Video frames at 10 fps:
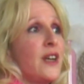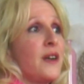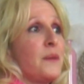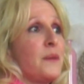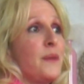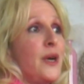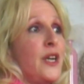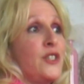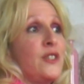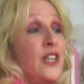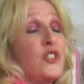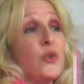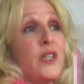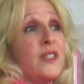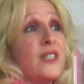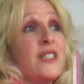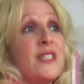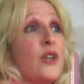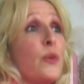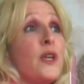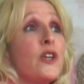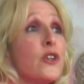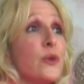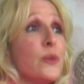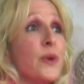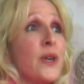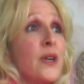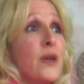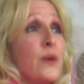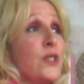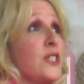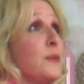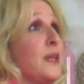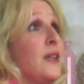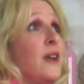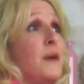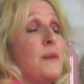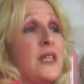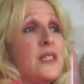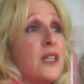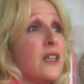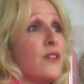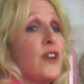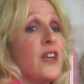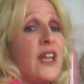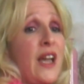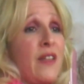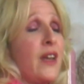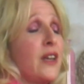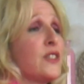I joined a CEO peer group, which has been amazing for, again, that